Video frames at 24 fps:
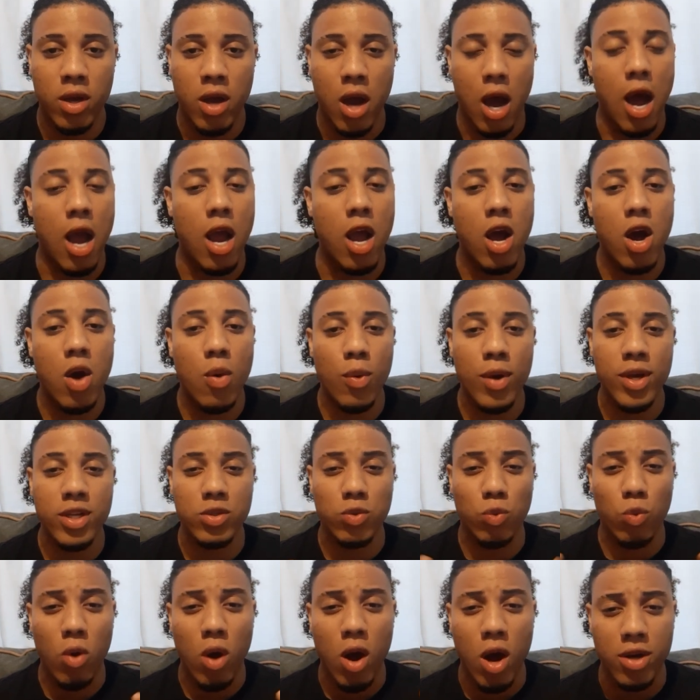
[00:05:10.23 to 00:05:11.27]
I always
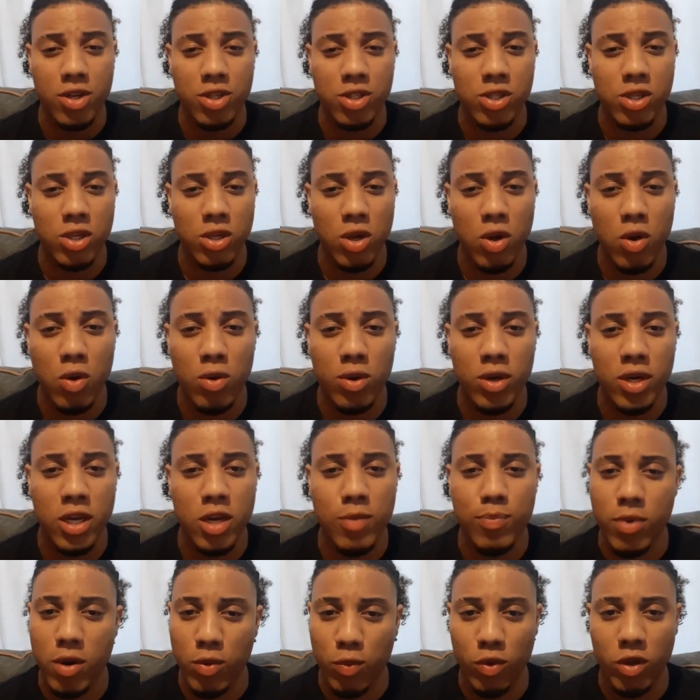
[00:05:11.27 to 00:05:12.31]
walk slowly
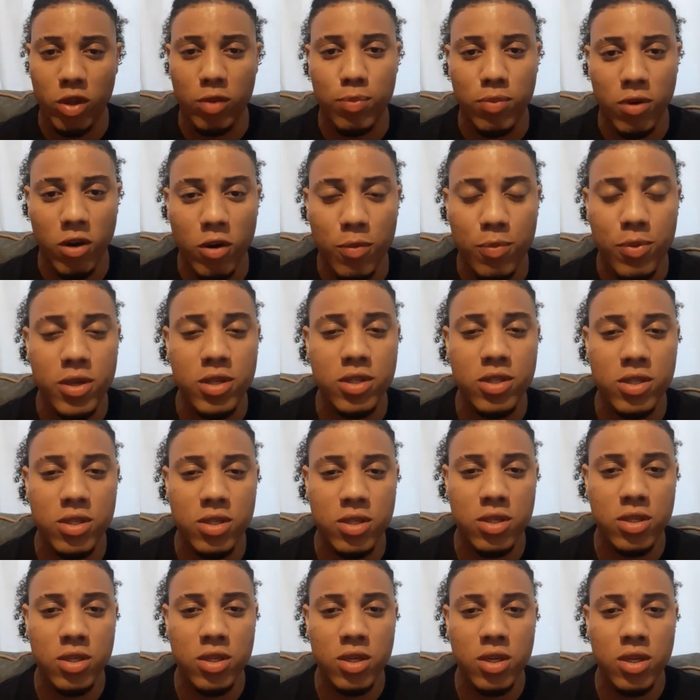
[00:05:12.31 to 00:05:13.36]
but with
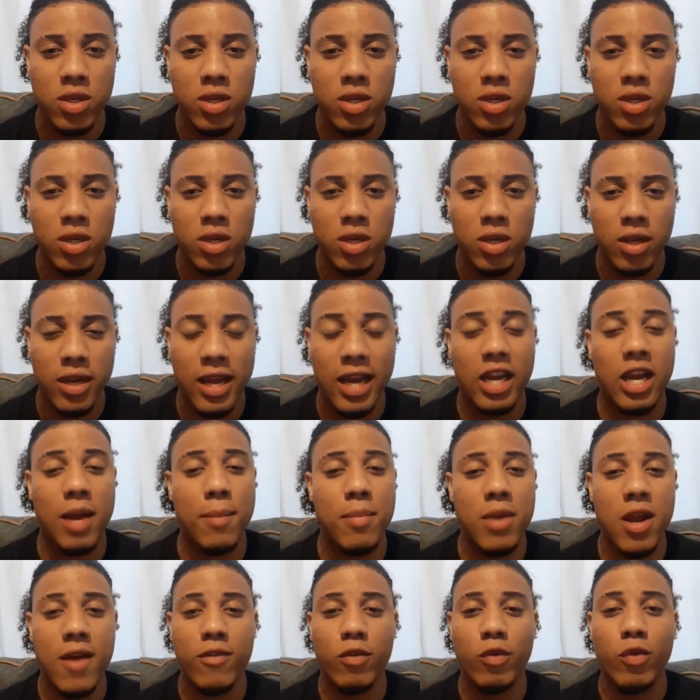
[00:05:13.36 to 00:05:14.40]
purpose, like I'm
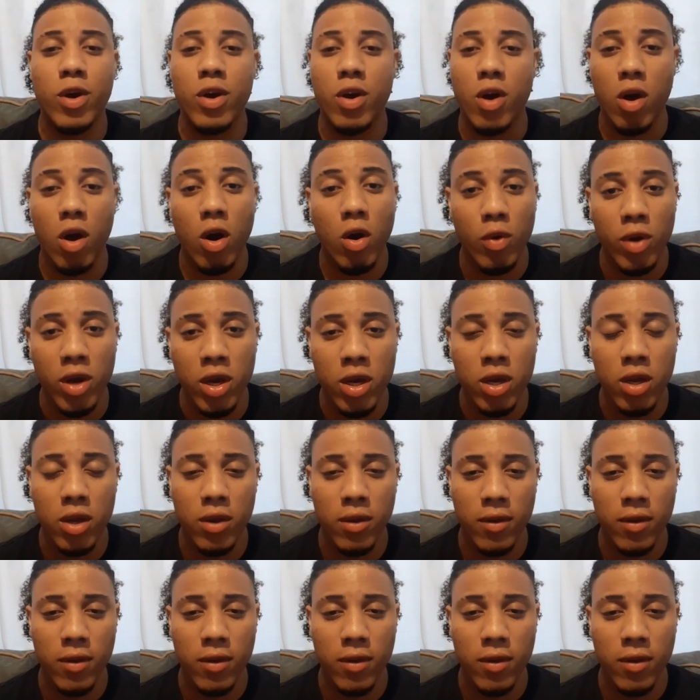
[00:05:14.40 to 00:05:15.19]
never in a hurry.